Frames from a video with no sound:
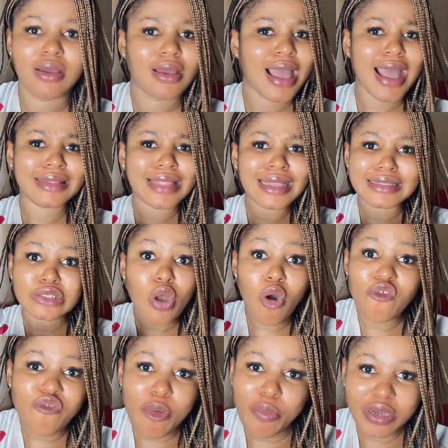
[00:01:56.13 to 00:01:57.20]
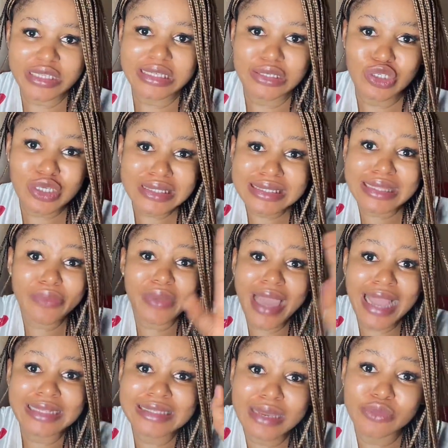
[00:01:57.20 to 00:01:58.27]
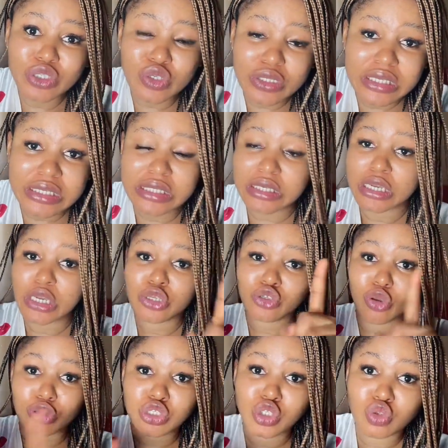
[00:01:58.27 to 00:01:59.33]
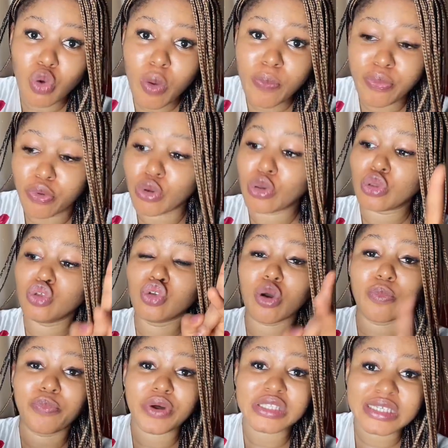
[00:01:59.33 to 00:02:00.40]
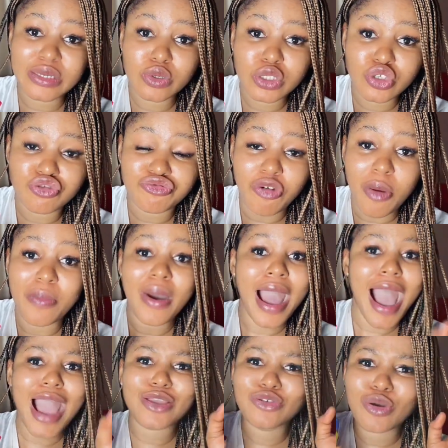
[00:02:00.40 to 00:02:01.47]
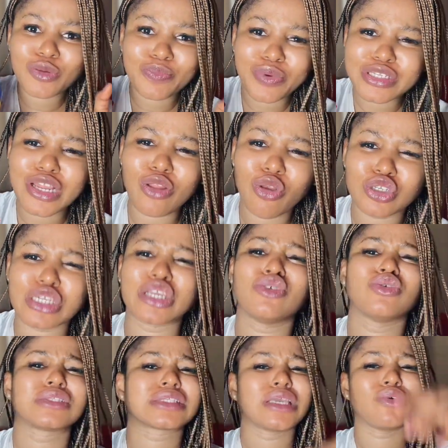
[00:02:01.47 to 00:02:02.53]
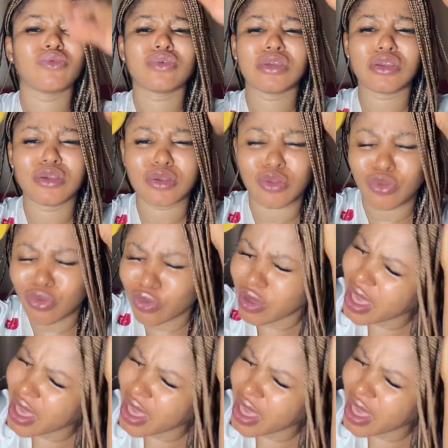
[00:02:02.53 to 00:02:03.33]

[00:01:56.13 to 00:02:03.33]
And that is all for body. Just 3 items you need: your soap, your body scrub, and your body lotion, and your skin will glow.